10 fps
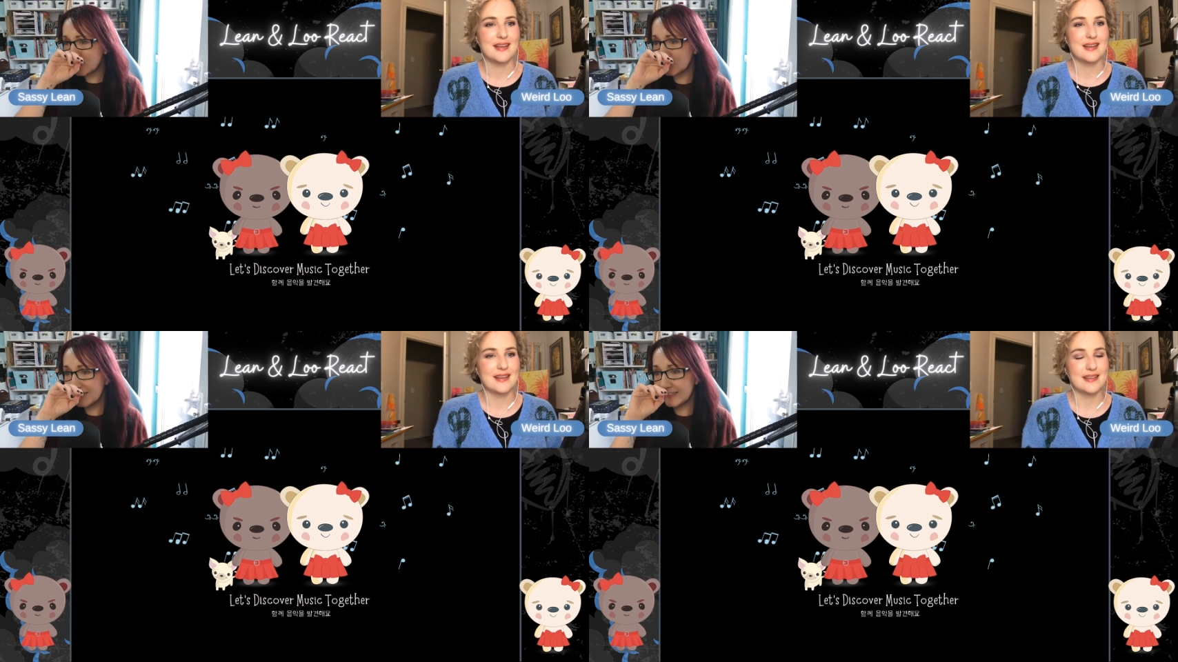
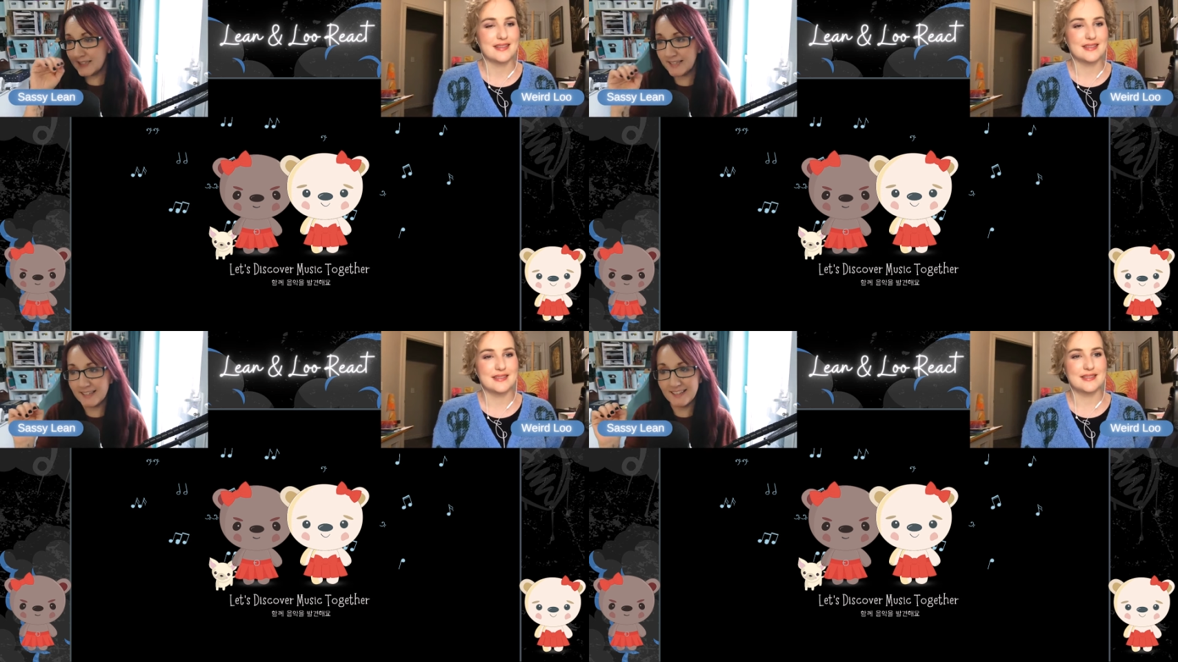Speaker 1: so
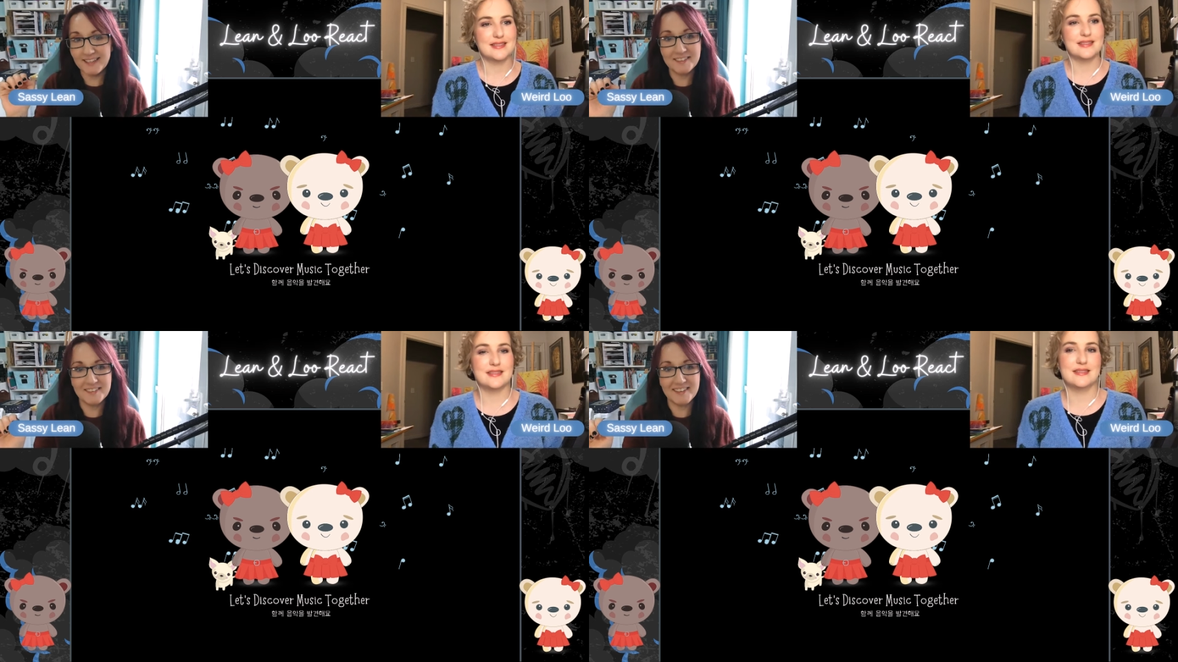
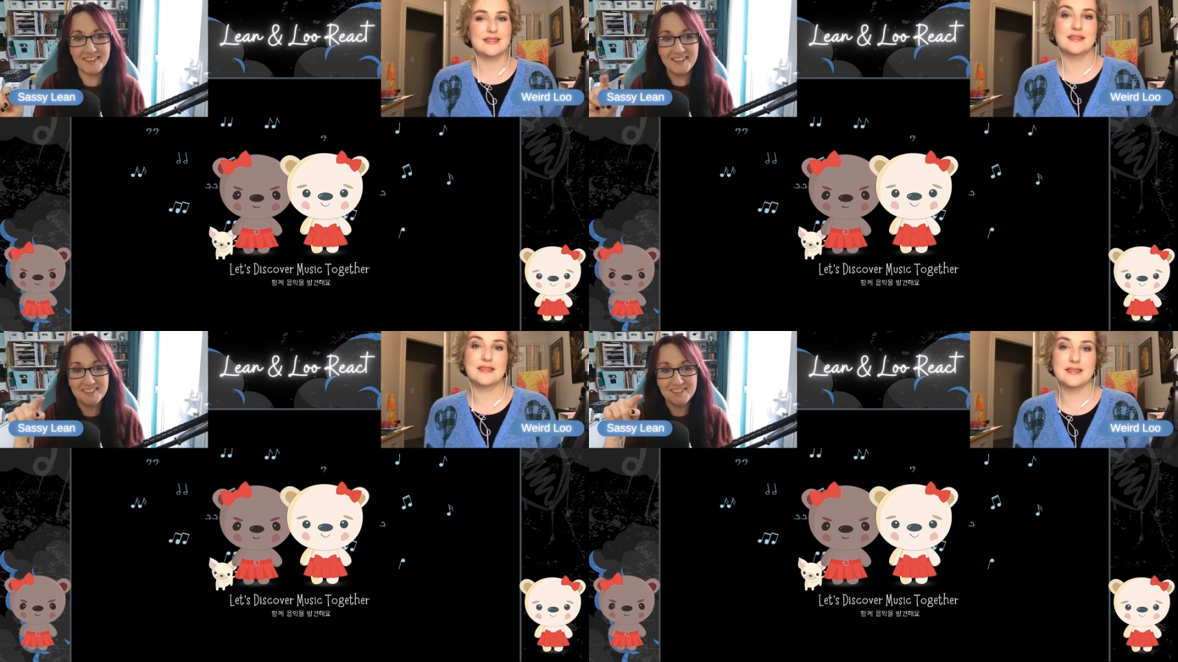today,
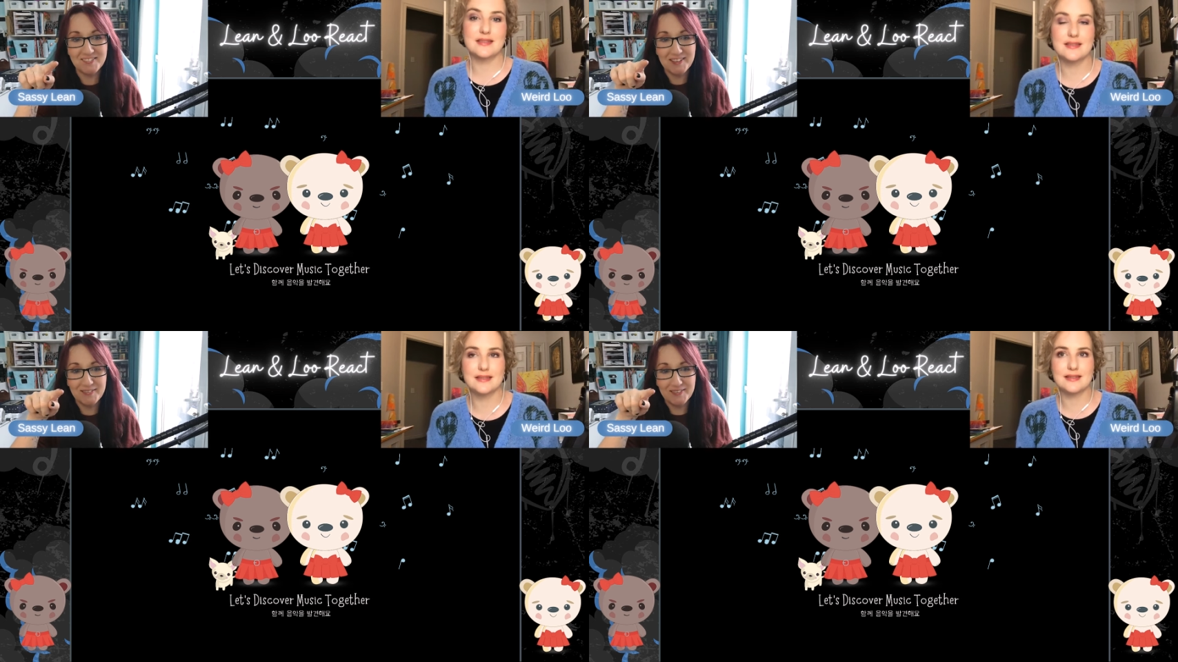I
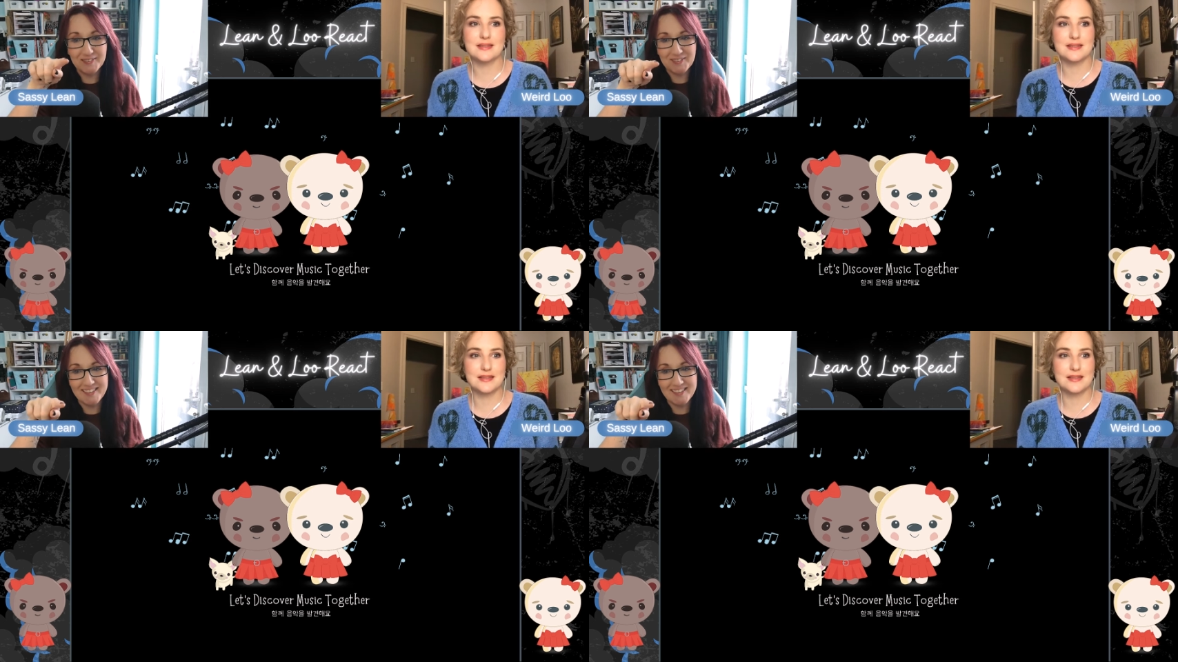jumped in before